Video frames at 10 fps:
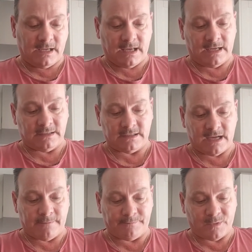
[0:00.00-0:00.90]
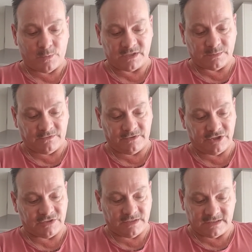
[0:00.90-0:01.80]
and once we
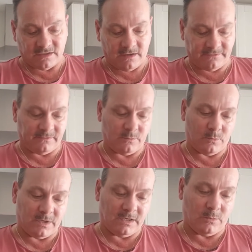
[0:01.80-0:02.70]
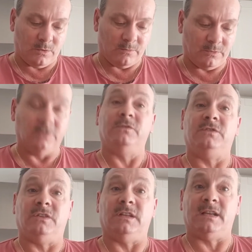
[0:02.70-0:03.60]
finish this off, we will move
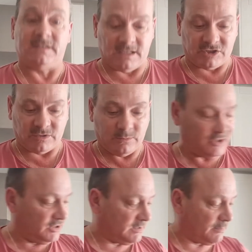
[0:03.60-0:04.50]
to the next section, which is